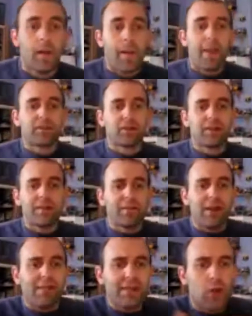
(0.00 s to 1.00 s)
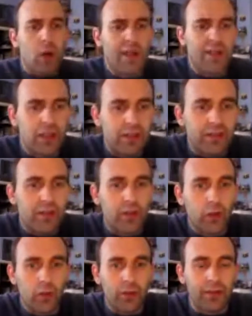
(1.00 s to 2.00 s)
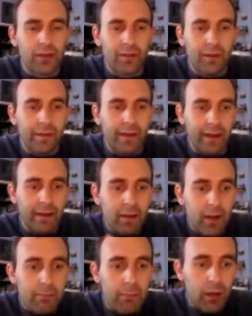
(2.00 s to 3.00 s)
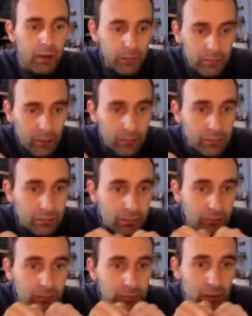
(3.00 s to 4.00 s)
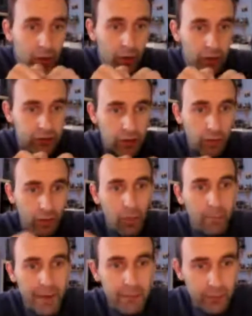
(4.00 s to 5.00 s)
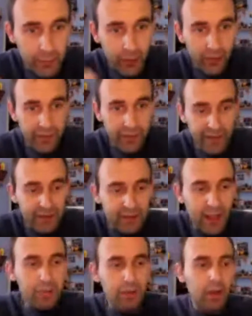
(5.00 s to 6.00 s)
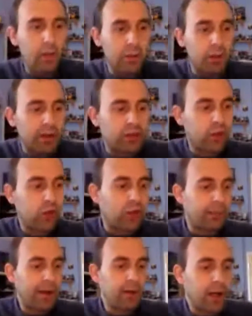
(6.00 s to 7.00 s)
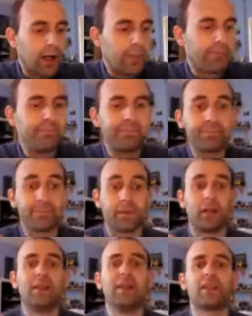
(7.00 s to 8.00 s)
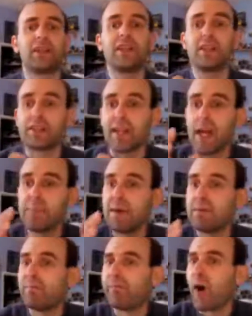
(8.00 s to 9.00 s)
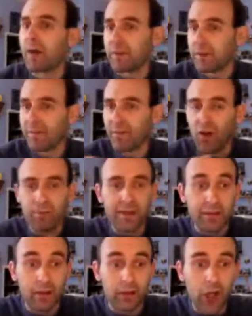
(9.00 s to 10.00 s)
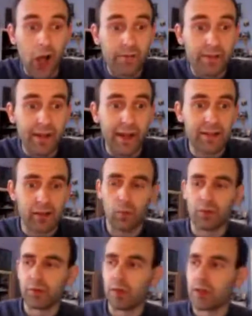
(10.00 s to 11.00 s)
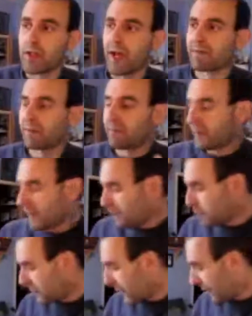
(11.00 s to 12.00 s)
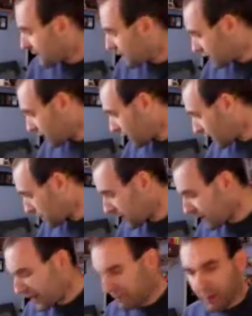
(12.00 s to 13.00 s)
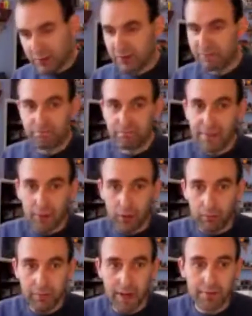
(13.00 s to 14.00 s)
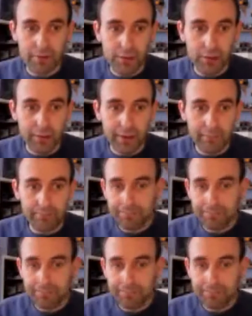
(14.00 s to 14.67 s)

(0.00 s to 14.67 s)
doesn't have any questions at all, sort of on here, but also, I want people to put things down below what they want to talk about. Um, I literally just came in five minutes before I was meant to go live today, so I was going to have some things planned sort of come over there, but I just never got round to doing it.